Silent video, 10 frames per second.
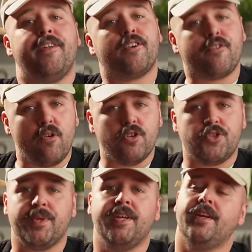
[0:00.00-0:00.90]
in a
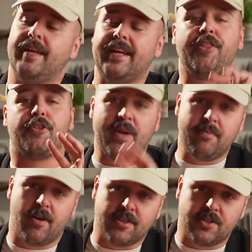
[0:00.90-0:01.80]
grocery in 3
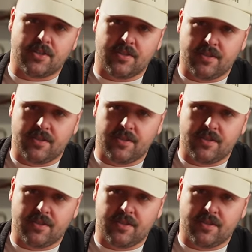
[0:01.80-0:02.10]
months.